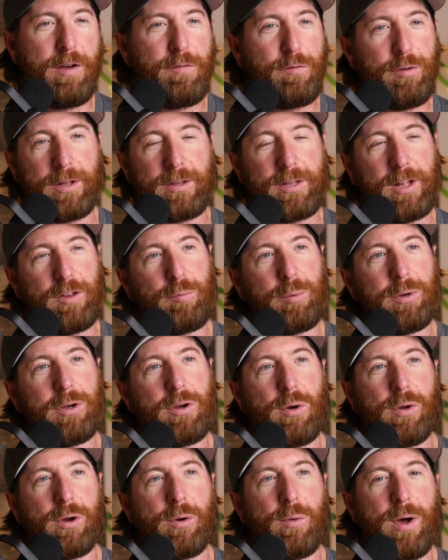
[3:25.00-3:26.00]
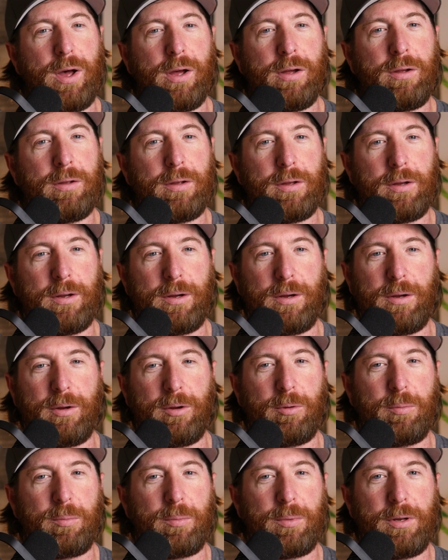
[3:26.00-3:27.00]
feel like that's been going well.
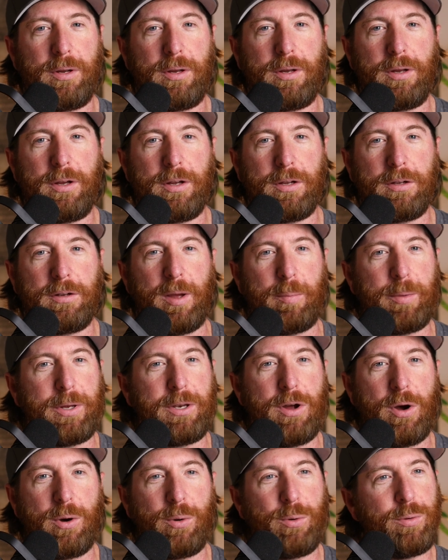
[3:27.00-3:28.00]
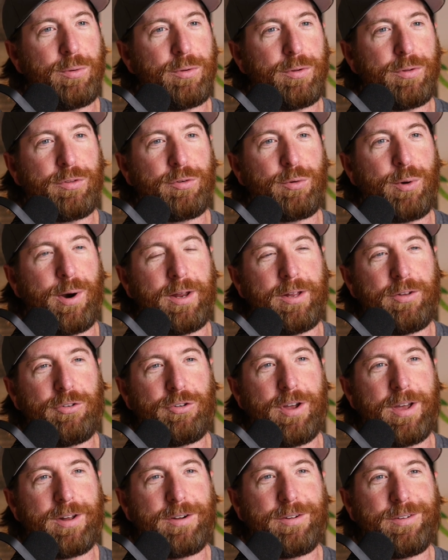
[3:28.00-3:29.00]
Let me know through any
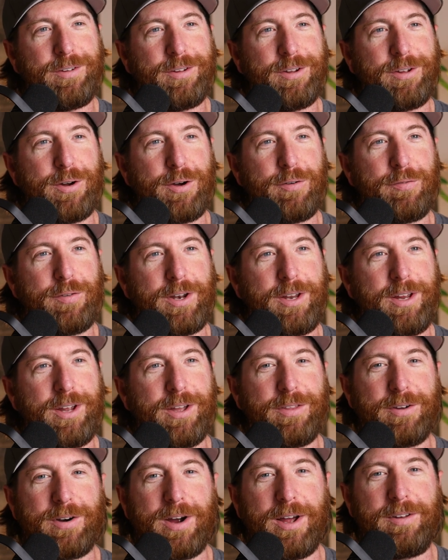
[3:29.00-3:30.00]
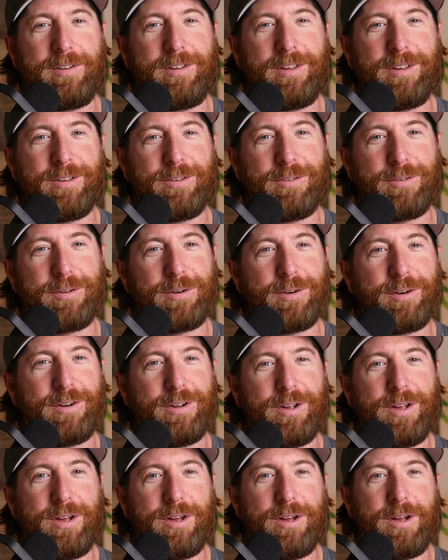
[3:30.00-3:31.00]
channel, if any other ideas or
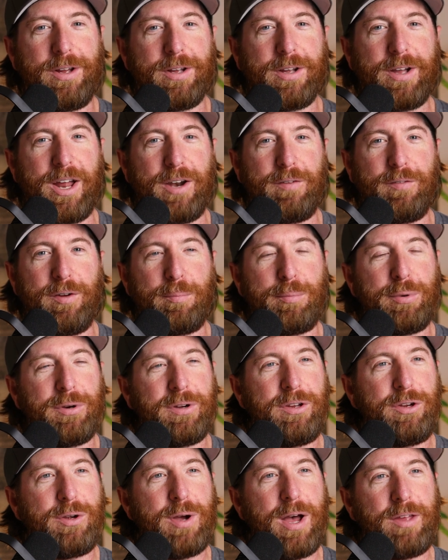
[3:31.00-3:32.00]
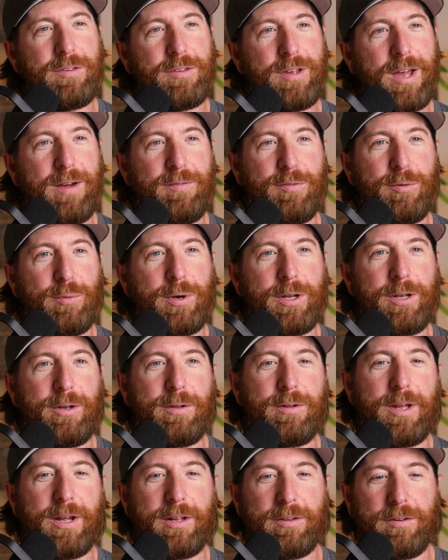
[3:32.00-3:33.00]
kind of input you guys have of what
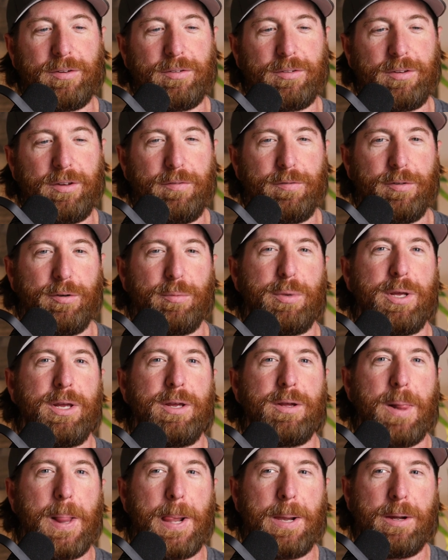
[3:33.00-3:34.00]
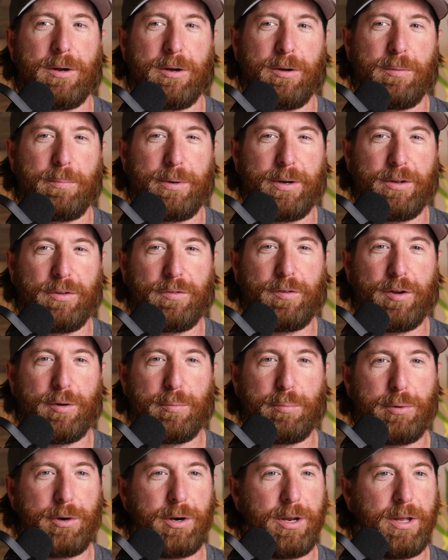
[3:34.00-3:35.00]
you'd like to see from me. But it's
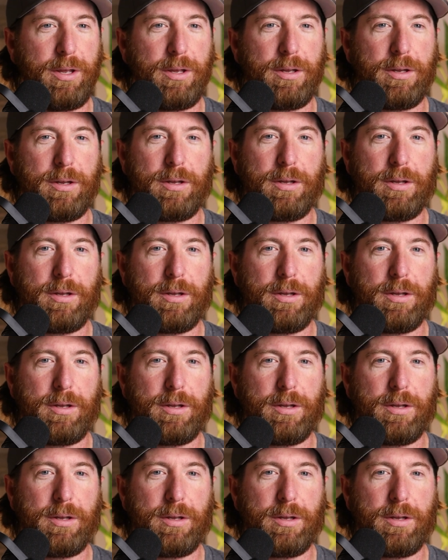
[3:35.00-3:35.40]
felt pretty